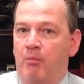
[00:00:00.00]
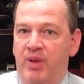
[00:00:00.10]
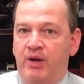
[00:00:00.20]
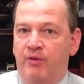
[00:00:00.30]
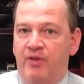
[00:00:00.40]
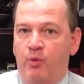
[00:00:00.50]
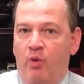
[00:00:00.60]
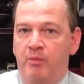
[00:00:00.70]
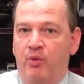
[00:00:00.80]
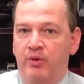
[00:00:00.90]
bigger than the
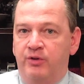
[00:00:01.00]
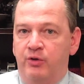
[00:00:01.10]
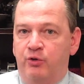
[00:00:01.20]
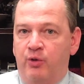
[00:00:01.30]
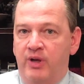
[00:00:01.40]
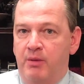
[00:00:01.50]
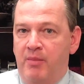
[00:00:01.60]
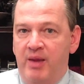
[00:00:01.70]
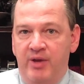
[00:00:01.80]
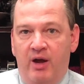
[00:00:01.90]
1.2
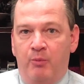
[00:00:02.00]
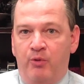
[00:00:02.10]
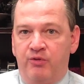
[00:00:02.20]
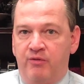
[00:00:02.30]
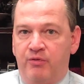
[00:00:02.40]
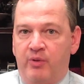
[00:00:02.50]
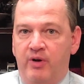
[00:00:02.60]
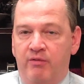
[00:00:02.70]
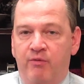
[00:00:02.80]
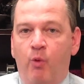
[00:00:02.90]
trillion, maybe upwards of
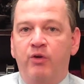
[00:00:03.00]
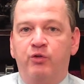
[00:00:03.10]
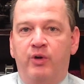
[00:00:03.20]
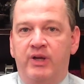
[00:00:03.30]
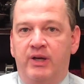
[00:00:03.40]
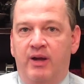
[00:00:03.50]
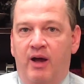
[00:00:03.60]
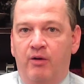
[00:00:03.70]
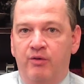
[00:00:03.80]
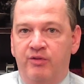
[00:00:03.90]
$3 or $4 trillion
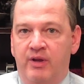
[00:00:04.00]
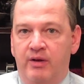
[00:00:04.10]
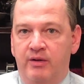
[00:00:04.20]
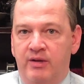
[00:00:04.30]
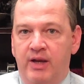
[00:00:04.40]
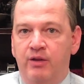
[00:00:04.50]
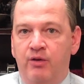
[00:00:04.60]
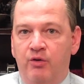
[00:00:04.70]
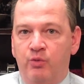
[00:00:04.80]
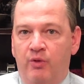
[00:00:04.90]
in 10
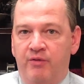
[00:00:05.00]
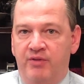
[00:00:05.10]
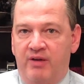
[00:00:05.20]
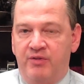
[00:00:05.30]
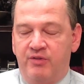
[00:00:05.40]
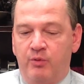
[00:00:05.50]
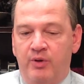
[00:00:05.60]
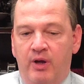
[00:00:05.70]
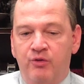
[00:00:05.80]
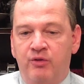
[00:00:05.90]
years worth of deficit
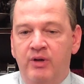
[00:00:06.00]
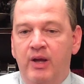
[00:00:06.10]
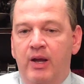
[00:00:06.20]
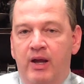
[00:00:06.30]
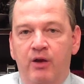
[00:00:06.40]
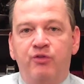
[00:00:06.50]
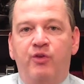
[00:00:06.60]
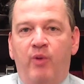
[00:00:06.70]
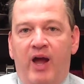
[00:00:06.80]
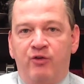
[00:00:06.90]
reduction. Here's
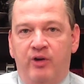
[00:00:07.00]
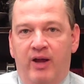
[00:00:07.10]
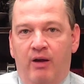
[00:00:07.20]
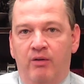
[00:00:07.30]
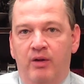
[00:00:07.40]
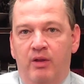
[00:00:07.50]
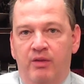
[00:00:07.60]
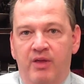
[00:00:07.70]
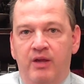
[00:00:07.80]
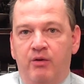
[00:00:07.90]
the rationale.
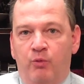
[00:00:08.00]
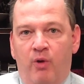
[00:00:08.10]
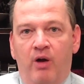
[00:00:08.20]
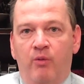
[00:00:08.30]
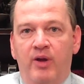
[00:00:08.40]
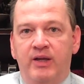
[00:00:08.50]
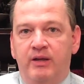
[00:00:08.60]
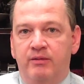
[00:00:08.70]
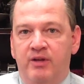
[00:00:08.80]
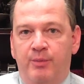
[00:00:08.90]
Think Ronald
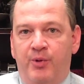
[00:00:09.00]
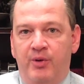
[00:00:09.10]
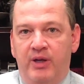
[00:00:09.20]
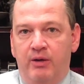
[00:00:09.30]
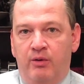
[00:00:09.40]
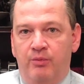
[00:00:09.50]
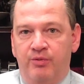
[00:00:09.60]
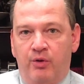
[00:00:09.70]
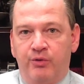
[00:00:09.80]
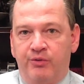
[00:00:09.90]
Reagan, Tip O'Neill,
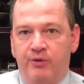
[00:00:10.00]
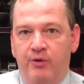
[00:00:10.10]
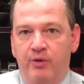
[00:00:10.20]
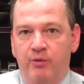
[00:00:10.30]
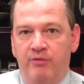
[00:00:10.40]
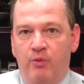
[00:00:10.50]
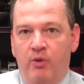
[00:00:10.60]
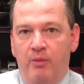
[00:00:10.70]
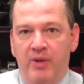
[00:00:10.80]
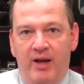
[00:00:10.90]
Social Security
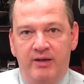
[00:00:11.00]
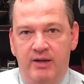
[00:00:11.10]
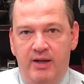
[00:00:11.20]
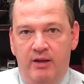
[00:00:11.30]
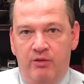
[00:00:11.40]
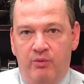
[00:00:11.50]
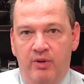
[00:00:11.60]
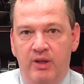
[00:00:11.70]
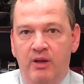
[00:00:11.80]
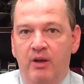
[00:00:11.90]
reform,
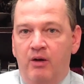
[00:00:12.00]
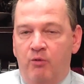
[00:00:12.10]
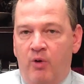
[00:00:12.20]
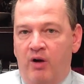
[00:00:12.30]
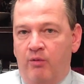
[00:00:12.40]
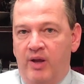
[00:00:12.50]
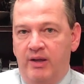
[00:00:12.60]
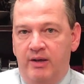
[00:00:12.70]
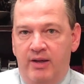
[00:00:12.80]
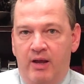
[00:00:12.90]
1983. Ronald
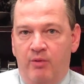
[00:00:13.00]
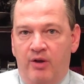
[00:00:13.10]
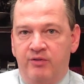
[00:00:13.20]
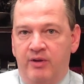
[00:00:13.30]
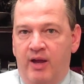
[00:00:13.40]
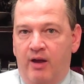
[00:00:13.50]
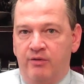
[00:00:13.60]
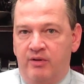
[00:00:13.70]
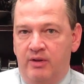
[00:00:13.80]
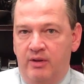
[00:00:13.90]
Reagan, Dan
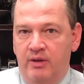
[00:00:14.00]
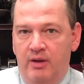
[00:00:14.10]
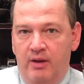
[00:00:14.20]
Rostenkowski,